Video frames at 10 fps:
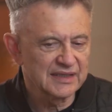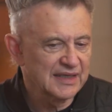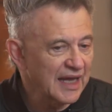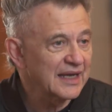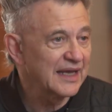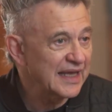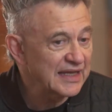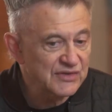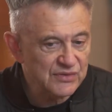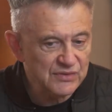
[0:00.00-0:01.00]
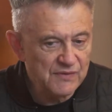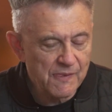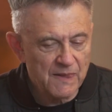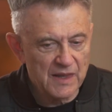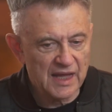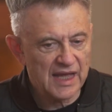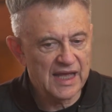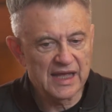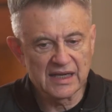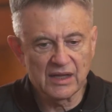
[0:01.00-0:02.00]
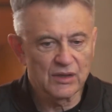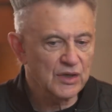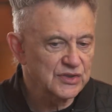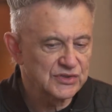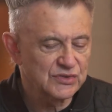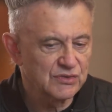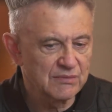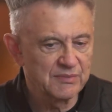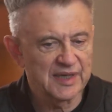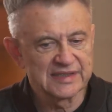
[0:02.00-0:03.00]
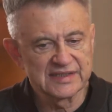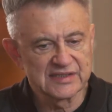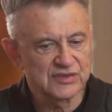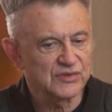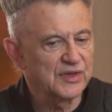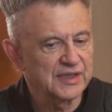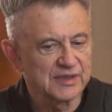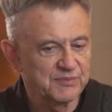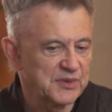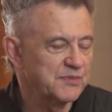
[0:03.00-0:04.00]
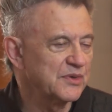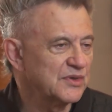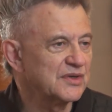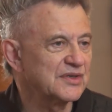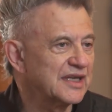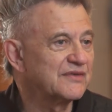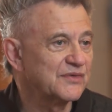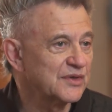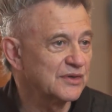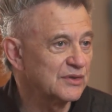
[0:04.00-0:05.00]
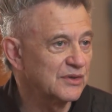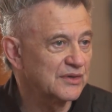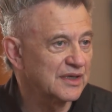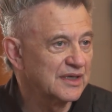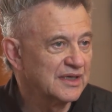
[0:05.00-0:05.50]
God, I hate you and I'll hurt you by destroying the people you create for your glory.